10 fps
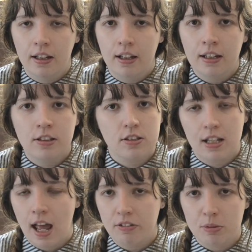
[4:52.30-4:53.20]
It doesn't
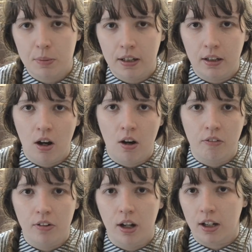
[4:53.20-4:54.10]
have to be
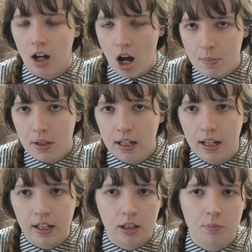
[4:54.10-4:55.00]
of a garment,
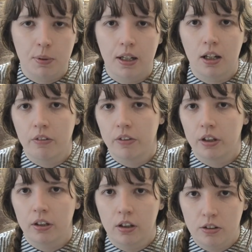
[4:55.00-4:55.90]
it can be of
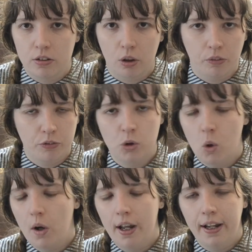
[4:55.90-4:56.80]
a soft
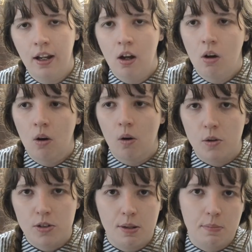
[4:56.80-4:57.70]
toy
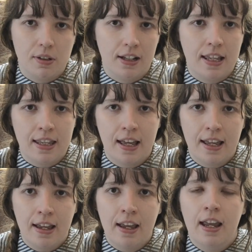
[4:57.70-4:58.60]
or something like that.
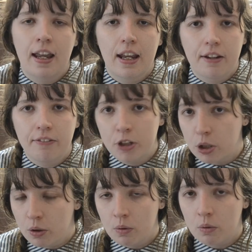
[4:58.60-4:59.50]
If
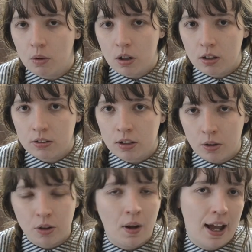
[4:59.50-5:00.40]
you
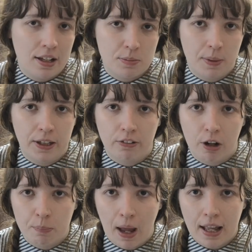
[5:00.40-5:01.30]
don't know how to make your
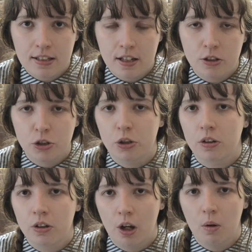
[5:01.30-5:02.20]
own patterns, you
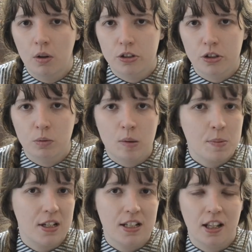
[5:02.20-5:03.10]
can go onto
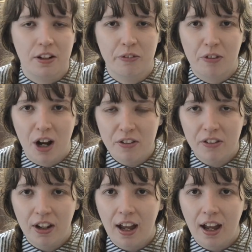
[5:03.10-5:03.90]
websites like Fiverr